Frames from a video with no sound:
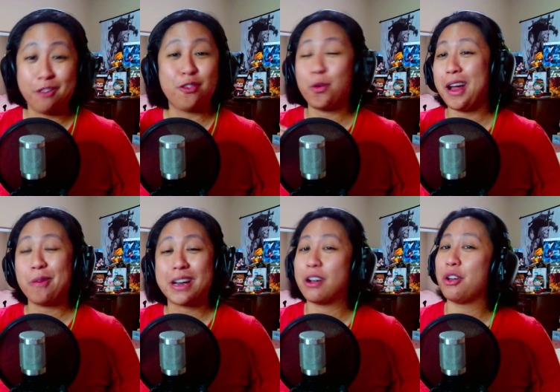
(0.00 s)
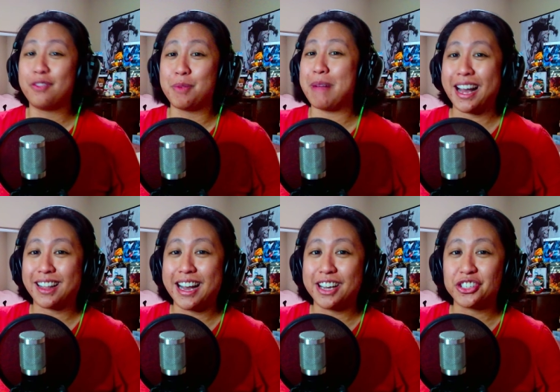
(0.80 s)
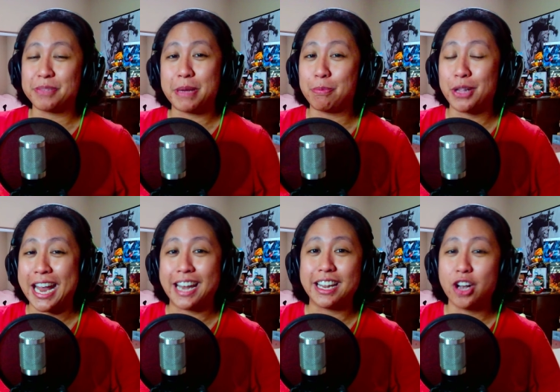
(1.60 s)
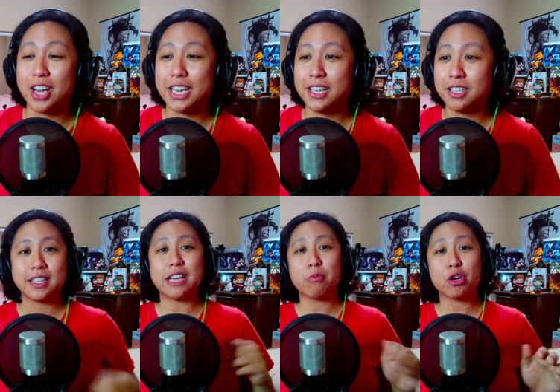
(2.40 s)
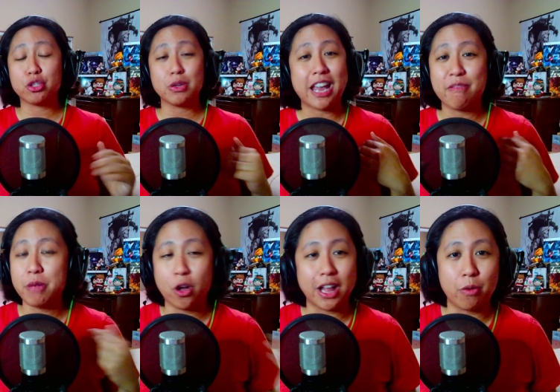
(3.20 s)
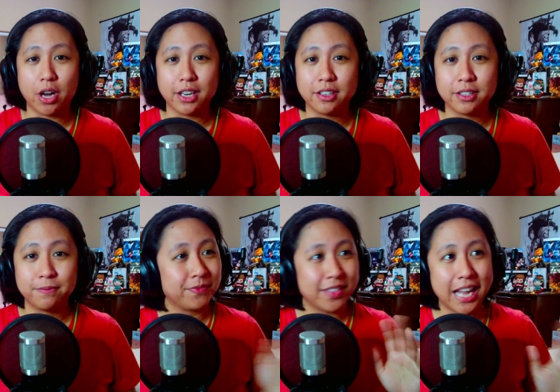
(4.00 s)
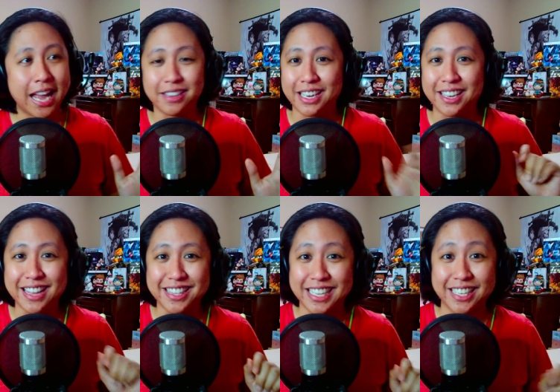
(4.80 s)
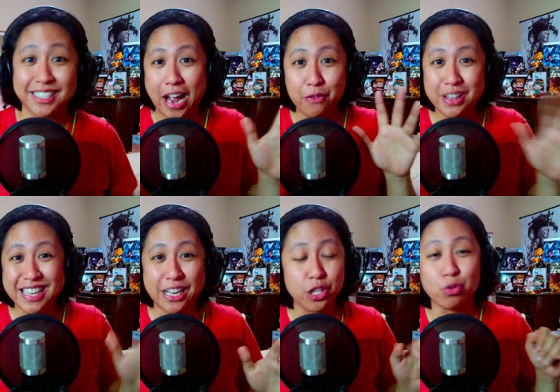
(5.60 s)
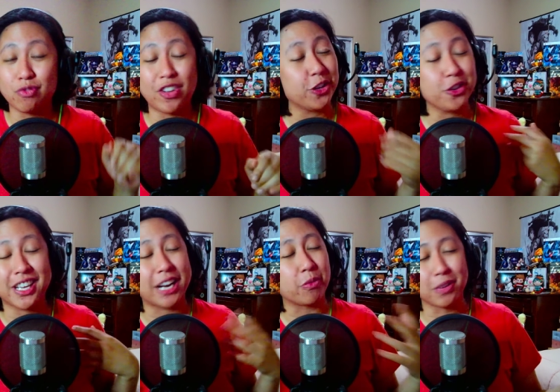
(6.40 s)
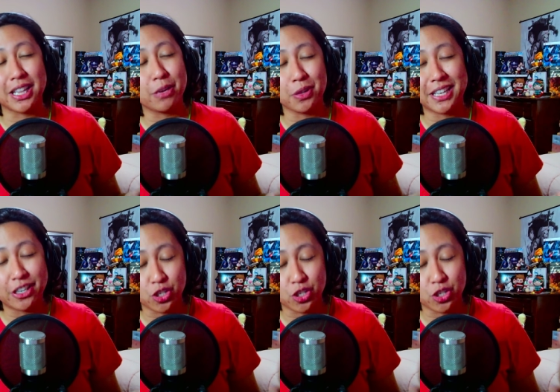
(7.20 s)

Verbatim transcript: Before I read all the backlash and people hating on it, Kingdom Hearts 3 gave me all I wanted the ending. That's it. Everything else was filler that I really, really